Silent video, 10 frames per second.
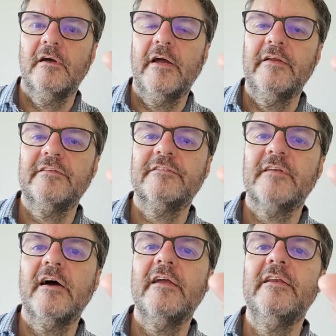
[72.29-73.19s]
And it's
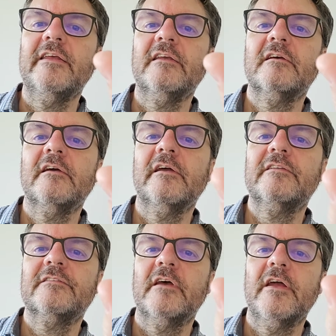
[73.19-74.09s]
tiny.
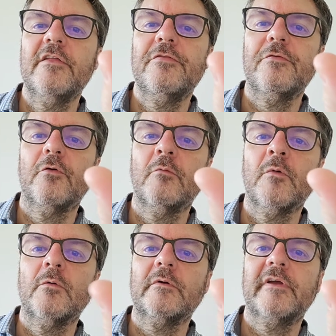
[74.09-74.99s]
It's a
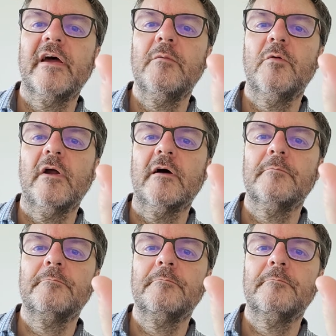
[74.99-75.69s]
thermal camera.